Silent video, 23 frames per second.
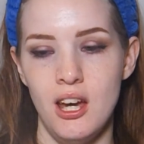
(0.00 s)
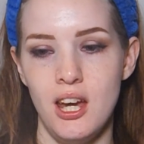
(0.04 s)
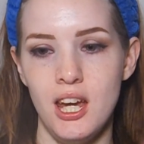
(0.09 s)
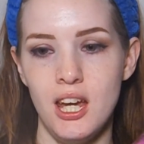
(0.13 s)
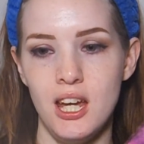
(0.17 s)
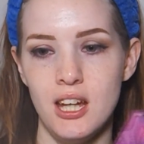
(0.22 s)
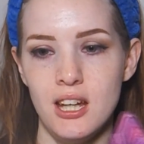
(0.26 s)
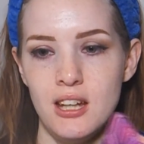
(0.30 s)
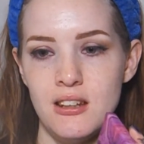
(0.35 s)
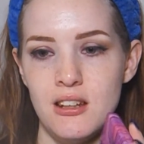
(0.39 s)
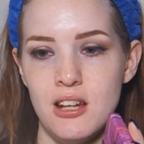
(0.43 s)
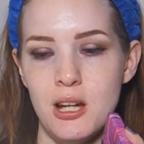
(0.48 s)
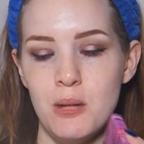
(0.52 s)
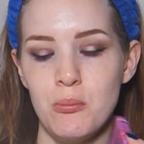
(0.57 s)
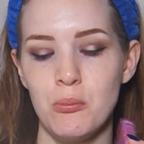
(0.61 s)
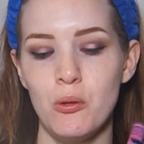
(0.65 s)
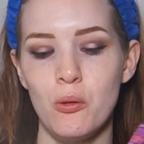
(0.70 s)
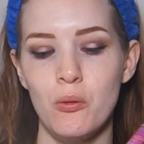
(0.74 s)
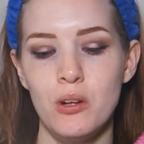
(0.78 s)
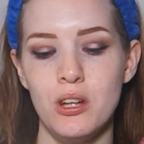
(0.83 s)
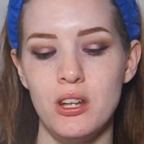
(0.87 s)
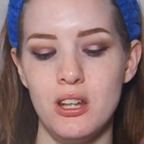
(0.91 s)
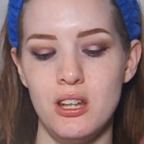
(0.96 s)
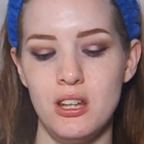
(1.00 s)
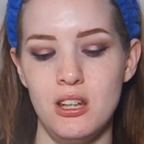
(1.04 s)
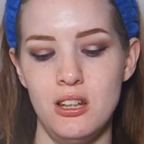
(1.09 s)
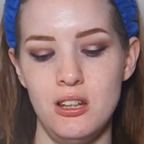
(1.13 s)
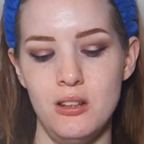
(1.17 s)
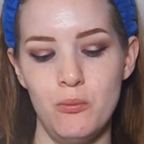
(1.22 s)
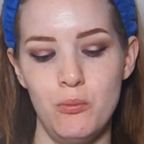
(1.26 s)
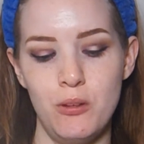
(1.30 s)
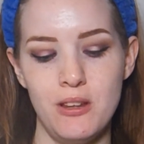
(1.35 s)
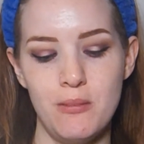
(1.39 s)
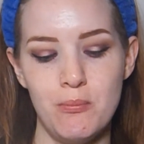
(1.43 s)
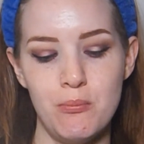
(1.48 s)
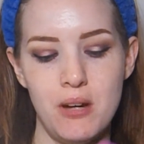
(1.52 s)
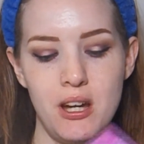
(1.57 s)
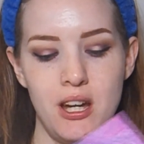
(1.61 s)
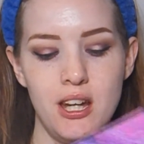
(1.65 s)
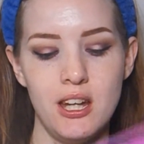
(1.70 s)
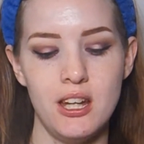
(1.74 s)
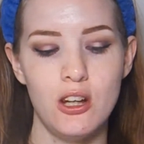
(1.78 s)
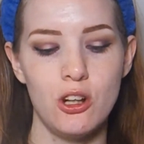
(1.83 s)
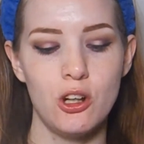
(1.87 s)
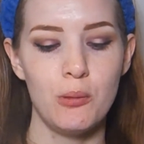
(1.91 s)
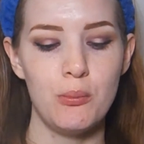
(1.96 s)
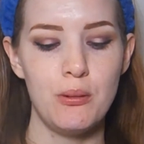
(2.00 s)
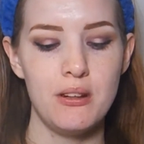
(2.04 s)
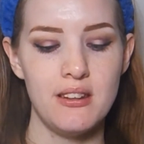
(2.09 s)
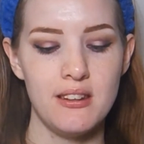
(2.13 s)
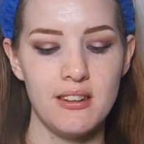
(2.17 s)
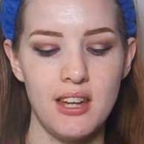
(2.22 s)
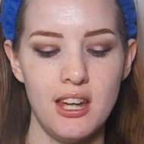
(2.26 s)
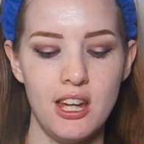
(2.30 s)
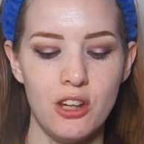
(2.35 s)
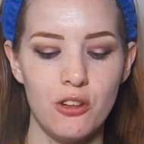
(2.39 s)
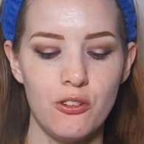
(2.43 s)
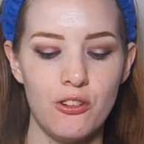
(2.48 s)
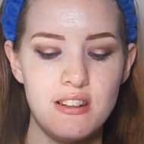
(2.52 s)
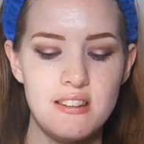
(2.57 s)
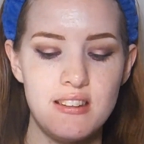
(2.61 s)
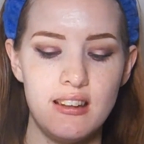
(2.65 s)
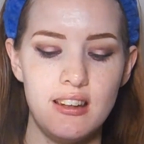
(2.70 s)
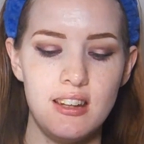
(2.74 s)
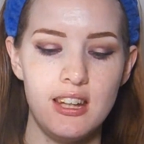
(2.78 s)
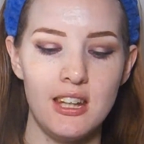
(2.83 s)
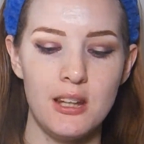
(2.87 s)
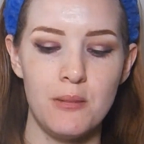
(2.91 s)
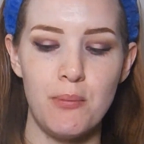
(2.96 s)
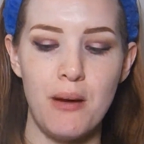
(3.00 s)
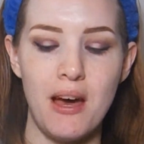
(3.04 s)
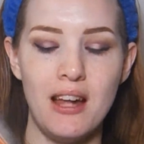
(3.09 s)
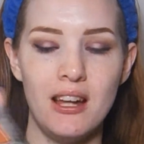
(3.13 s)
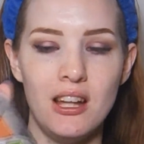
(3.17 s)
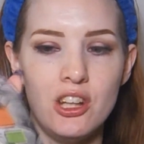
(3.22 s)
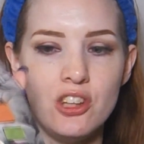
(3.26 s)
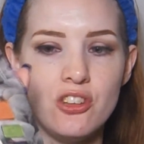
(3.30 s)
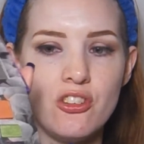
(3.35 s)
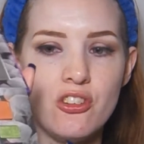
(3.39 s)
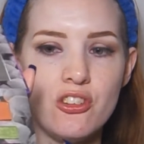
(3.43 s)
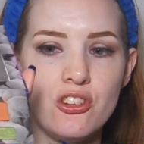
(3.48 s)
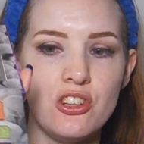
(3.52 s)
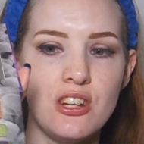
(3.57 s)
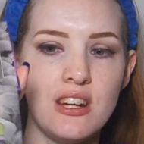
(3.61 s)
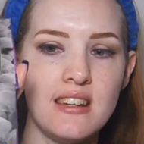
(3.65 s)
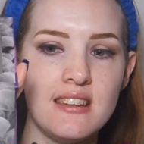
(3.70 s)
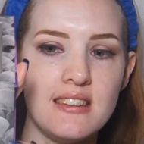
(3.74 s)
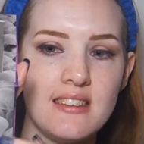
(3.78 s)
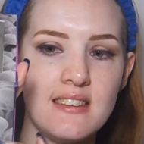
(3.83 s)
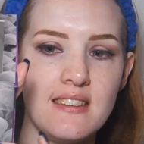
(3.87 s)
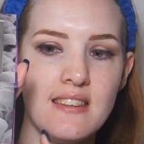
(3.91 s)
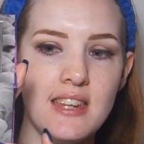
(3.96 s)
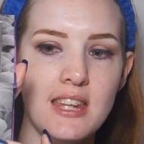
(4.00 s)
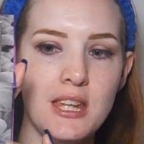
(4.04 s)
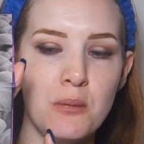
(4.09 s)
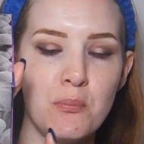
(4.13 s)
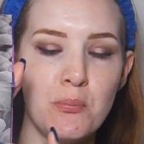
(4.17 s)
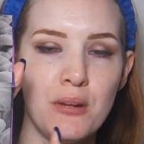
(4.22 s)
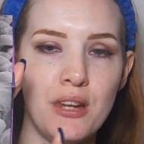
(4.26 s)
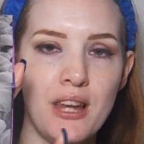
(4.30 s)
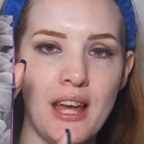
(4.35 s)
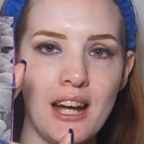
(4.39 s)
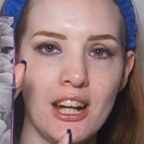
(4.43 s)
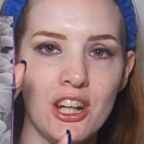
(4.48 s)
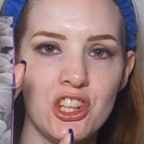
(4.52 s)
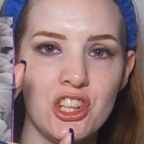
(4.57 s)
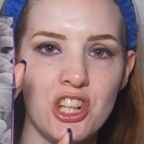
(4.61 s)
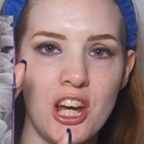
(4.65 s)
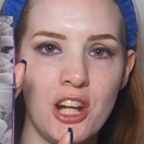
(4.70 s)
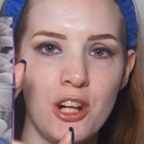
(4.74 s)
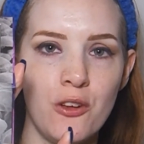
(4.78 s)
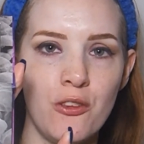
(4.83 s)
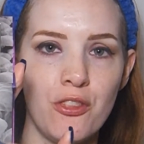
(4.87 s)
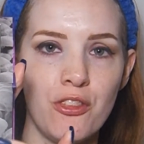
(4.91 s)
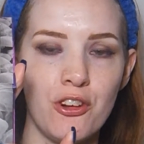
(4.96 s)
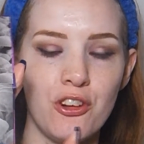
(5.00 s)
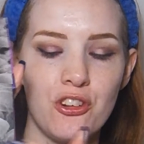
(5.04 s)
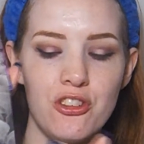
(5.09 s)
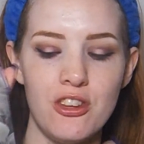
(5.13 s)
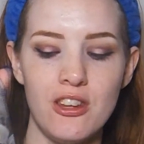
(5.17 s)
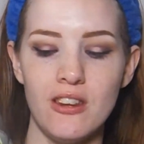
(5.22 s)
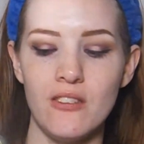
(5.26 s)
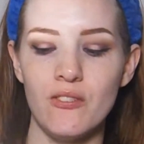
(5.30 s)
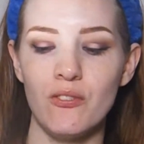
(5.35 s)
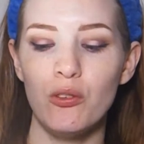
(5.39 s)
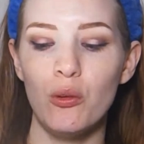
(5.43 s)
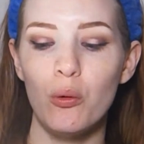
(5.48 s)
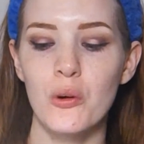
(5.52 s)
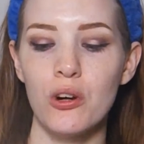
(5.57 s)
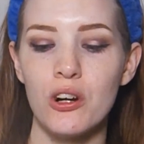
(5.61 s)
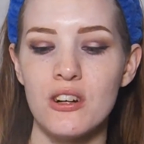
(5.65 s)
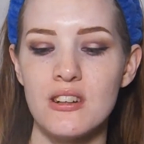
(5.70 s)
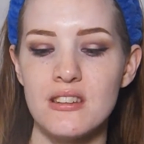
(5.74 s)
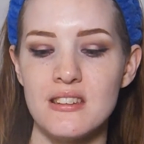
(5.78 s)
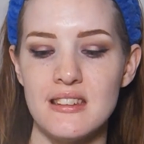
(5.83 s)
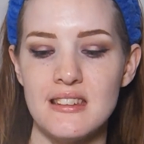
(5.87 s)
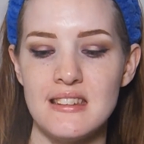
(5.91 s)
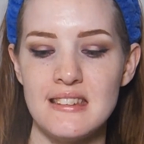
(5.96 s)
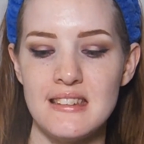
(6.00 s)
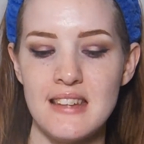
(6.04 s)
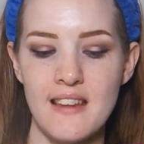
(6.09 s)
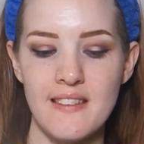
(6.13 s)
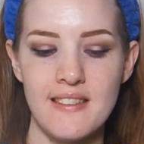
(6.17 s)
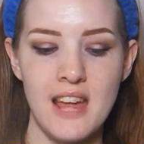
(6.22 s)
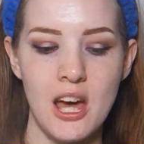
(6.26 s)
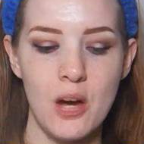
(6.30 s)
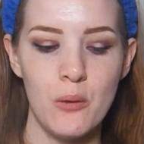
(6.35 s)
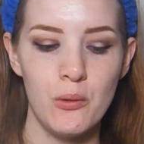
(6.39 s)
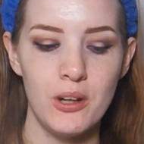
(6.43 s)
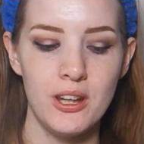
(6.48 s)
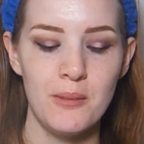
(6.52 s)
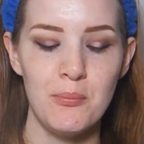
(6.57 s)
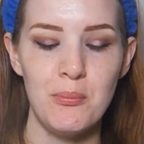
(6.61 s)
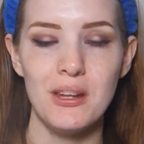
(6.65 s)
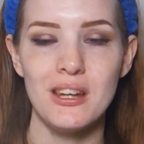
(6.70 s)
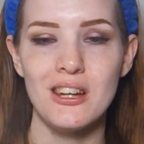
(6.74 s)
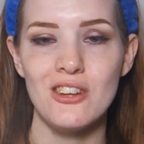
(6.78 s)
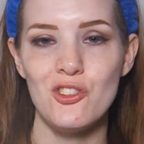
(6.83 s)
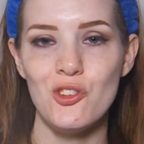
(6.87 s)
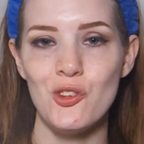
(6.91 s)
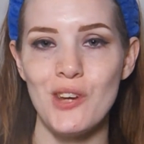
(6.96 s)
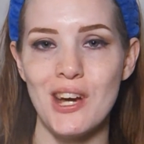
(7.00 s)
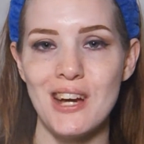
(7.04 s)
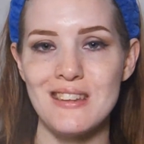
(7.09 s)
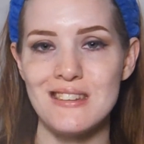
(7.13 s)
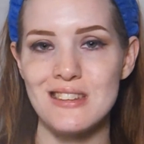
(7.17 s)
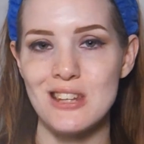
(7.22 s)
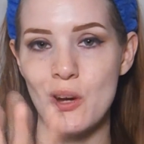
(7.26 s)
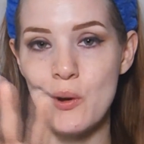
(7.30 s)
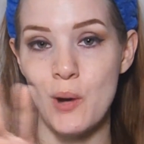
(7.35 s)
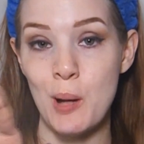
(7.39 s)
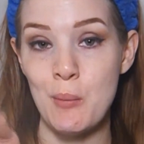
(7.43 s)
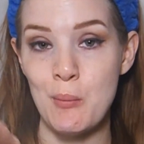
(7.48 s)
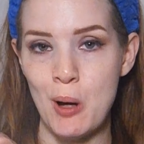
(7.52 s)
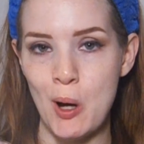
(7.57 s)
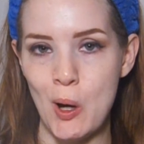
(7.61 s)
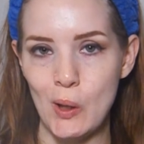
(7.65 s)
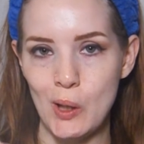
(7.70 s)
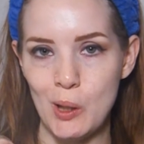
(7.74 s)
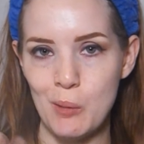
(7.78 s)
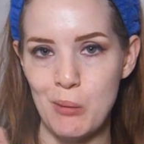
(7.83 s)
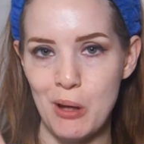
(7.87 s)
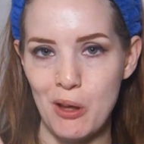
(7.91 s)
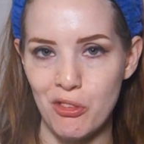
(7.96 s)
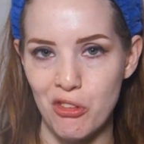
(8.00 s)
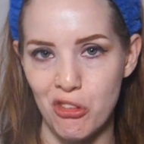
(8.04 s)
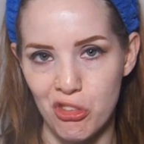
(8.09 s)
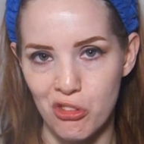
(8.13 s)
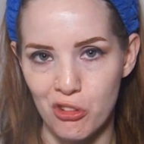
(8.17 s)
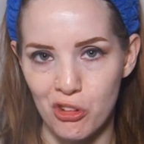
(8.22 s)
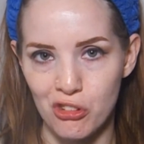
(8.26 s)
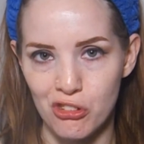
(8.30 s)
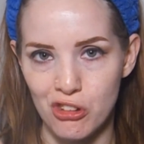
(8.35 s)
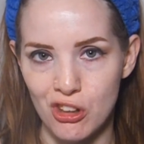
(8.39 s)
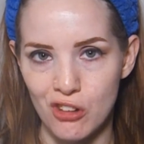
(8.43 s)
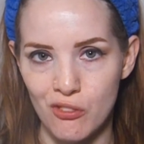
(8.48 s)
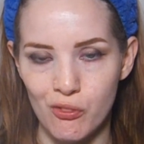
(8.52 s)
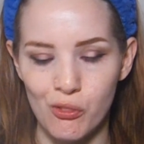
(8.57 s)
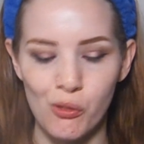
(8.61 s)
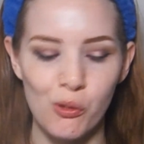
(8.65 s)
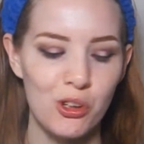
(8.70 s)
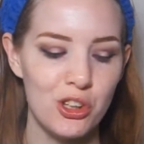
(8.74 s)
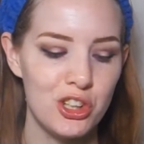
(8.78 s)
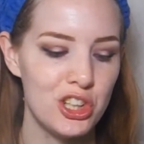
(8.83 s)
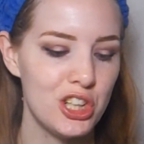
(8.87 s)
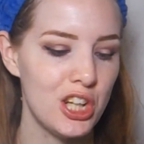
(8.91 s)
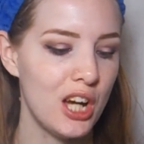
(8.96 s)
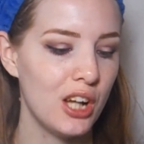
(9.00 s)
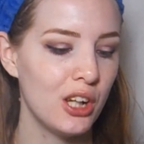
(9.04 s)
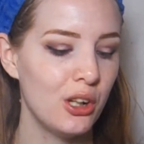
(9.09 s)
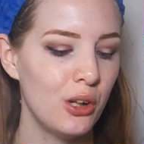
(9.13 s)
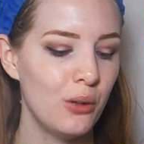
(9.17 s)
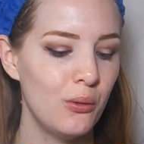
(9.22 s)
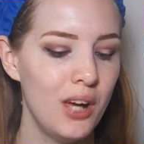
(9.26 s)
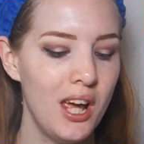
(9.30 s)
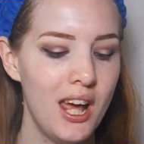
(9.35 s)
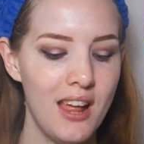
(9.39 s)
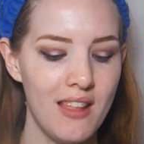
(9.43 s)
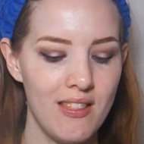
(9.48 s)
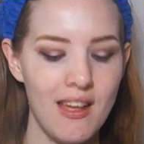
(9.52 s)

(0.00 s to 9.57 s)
And I'm going in with my Urban Decay and Crystalline palette, just the black shadow 13th floor to set that with, because you guys know I'm all about the 13th floor shadow.